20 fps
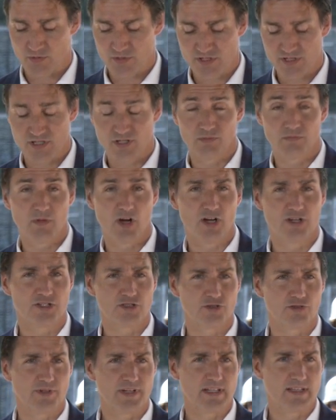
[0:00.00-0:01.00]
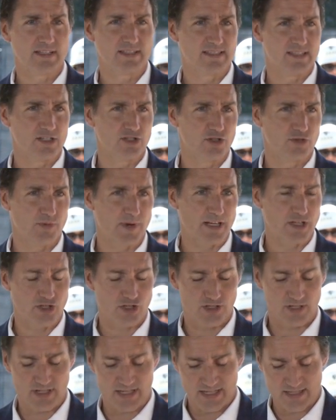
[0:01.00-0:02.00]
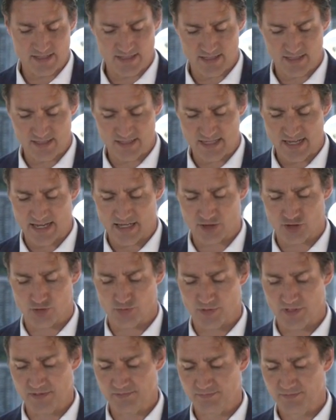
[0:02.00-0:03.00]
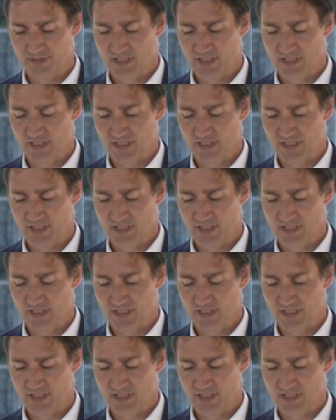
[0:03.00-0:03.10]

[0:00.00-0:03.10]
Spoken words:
we're still monitoring the situation in Saskatchewan.